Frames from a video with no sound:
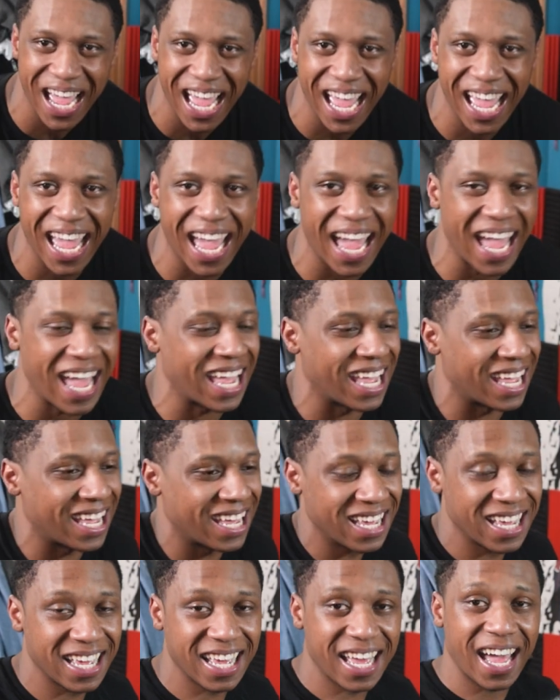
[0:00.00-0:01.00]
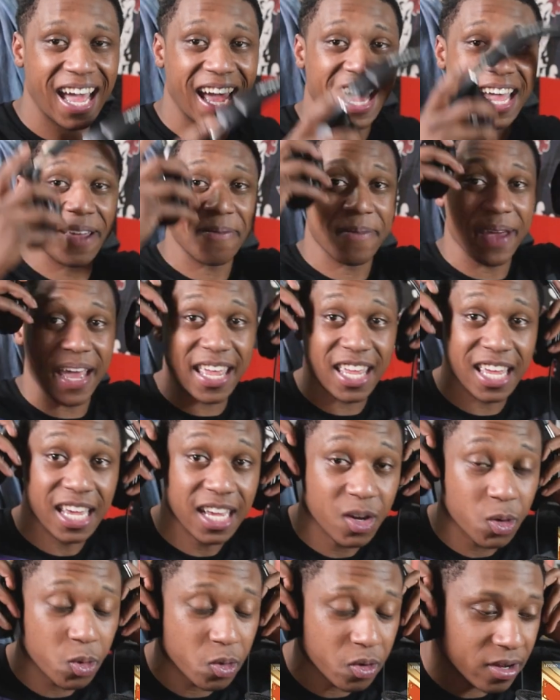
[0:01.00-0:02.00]
man. Hey, hey, man,
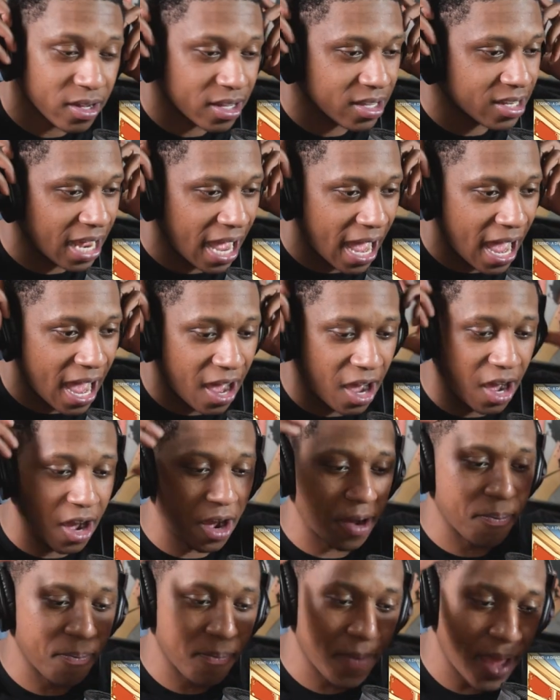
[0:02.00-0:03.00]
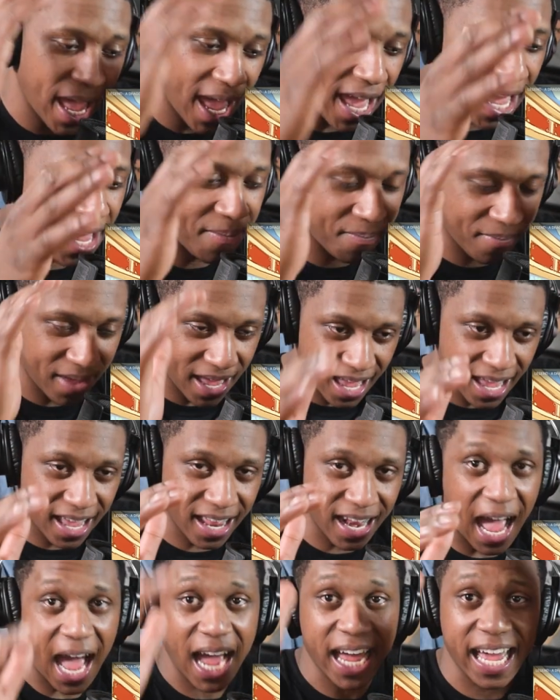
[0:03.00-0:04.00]
you, um, hey,
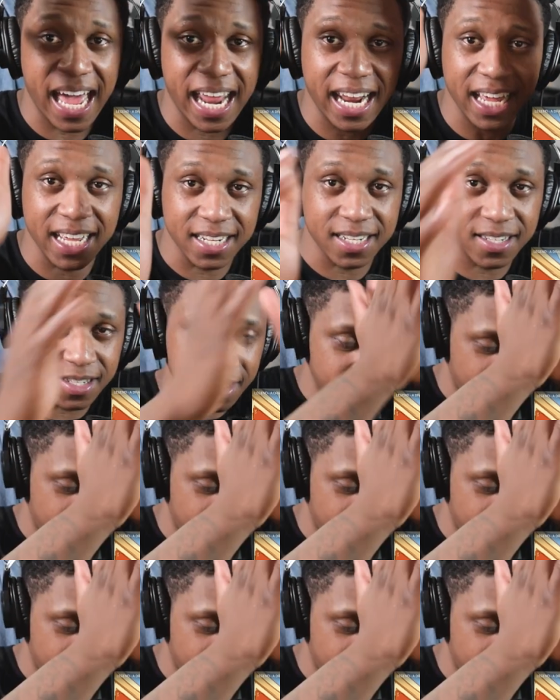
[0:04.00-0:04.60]
man, I gotta,